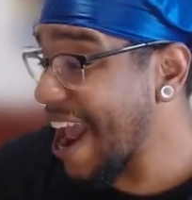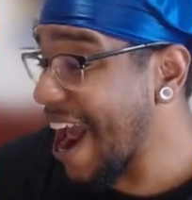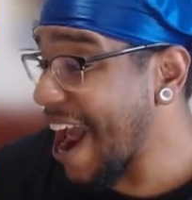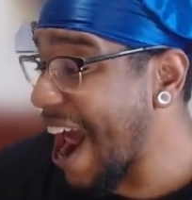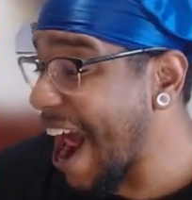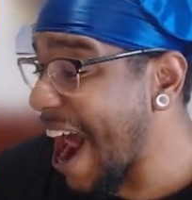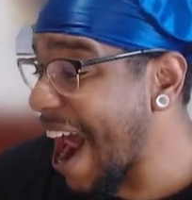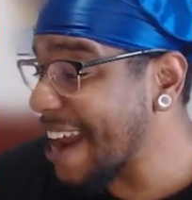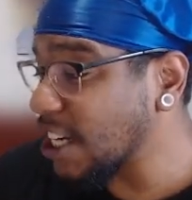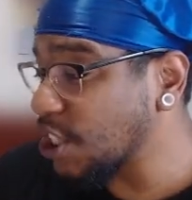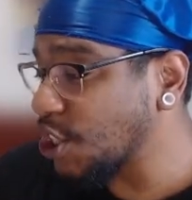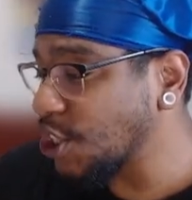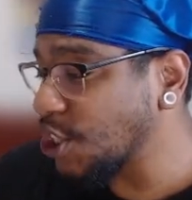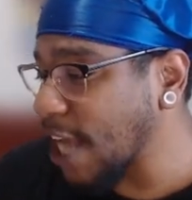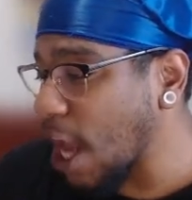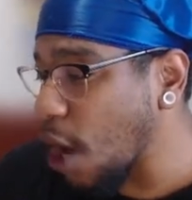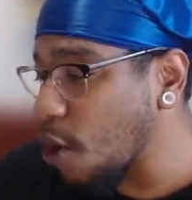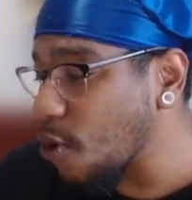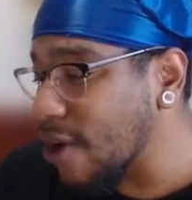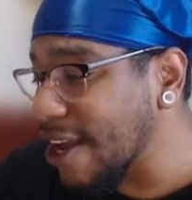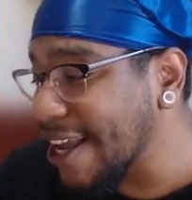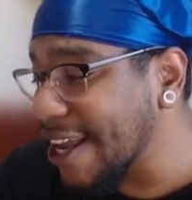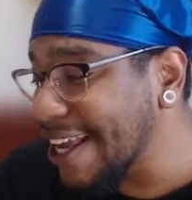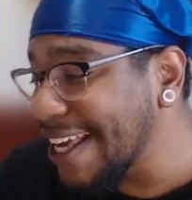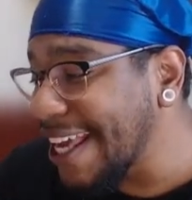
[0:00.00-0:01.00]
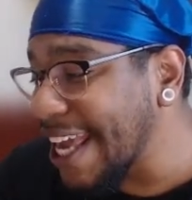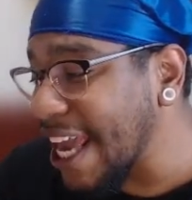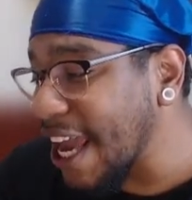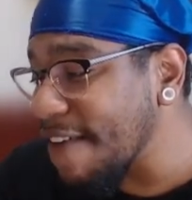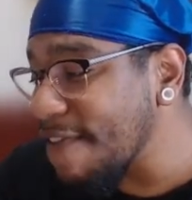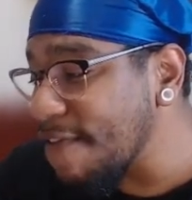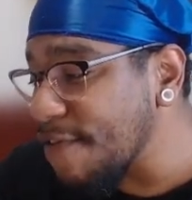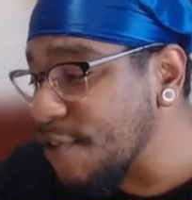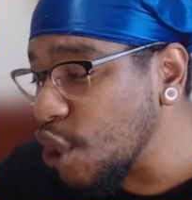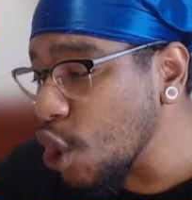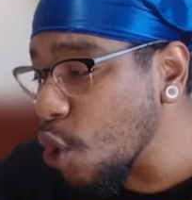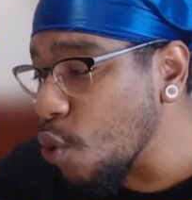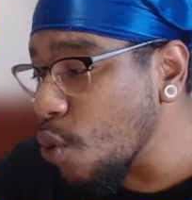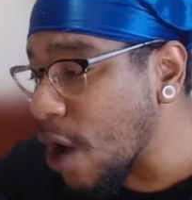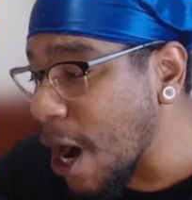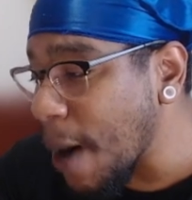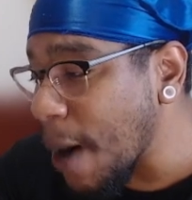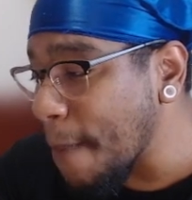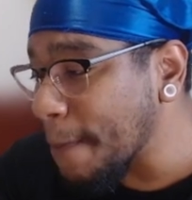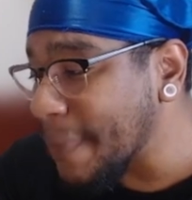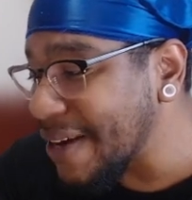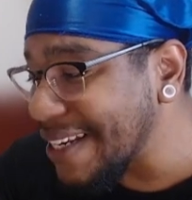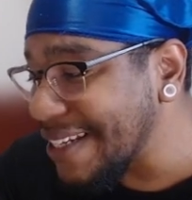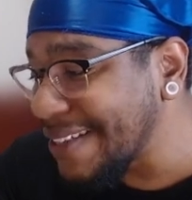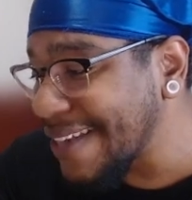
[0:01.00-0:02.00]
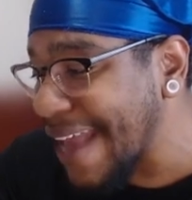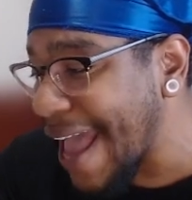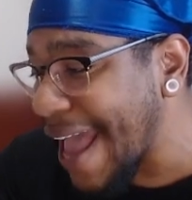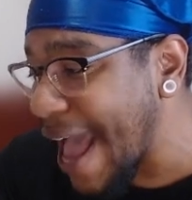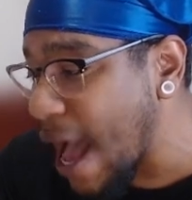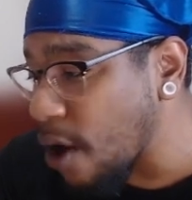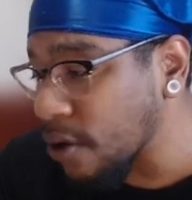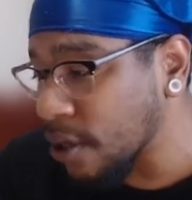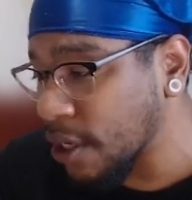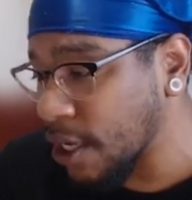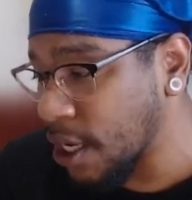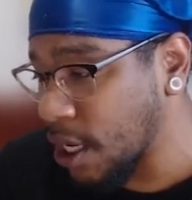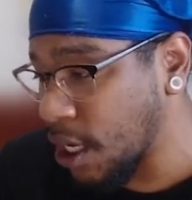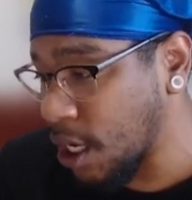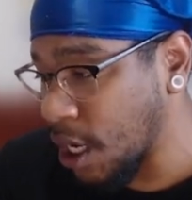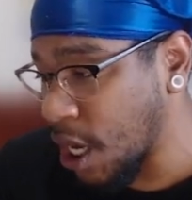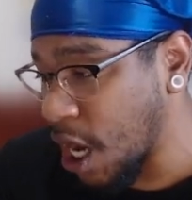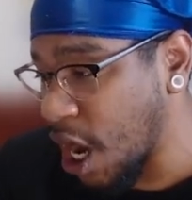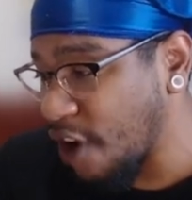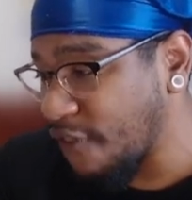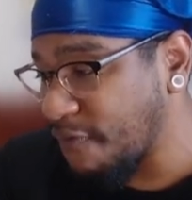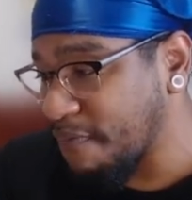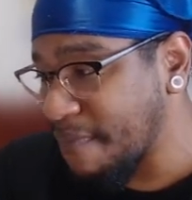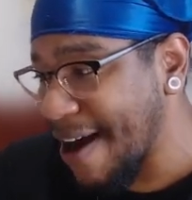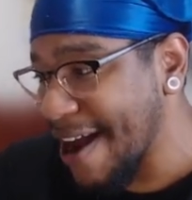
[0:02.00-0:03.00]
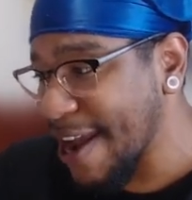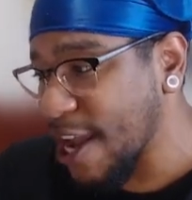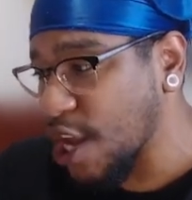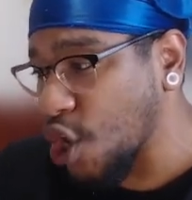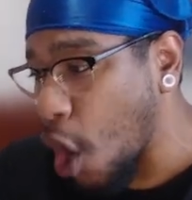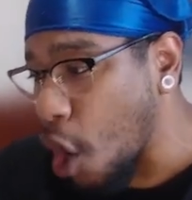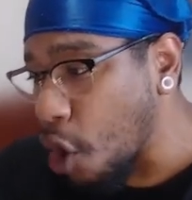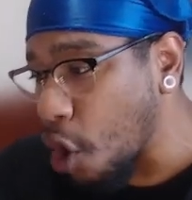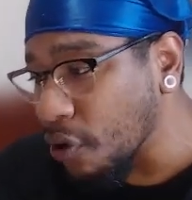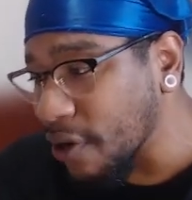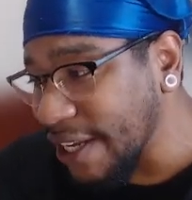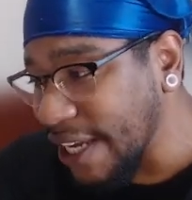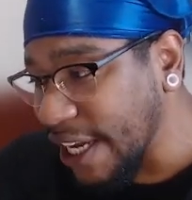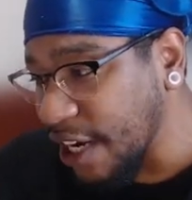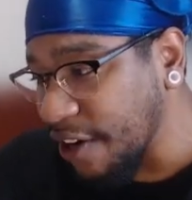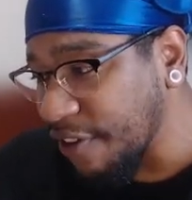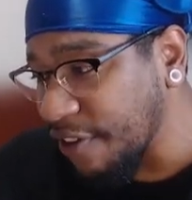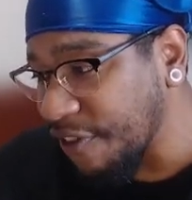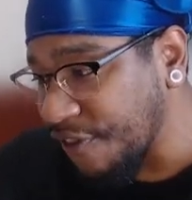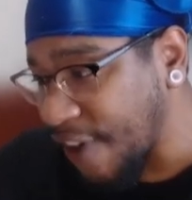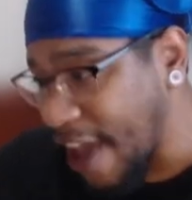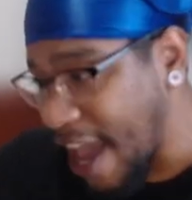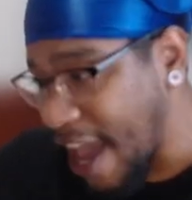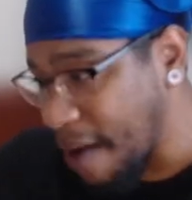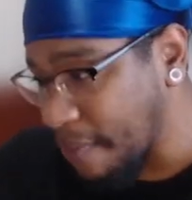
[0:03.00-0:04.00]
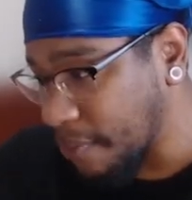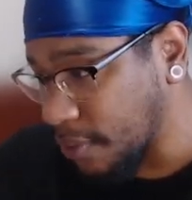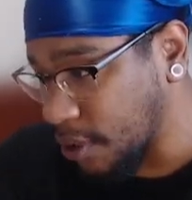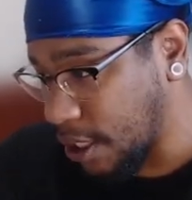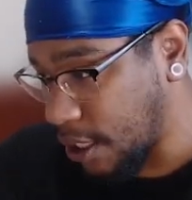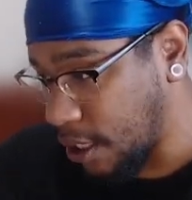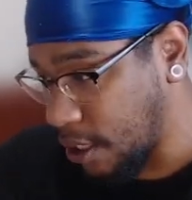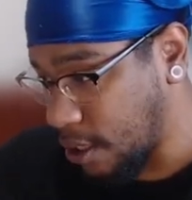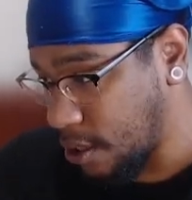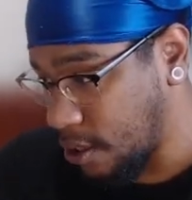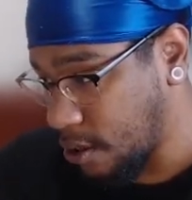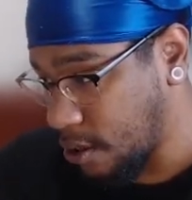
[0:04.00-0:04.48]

I shall give you a medallion of my guardian family.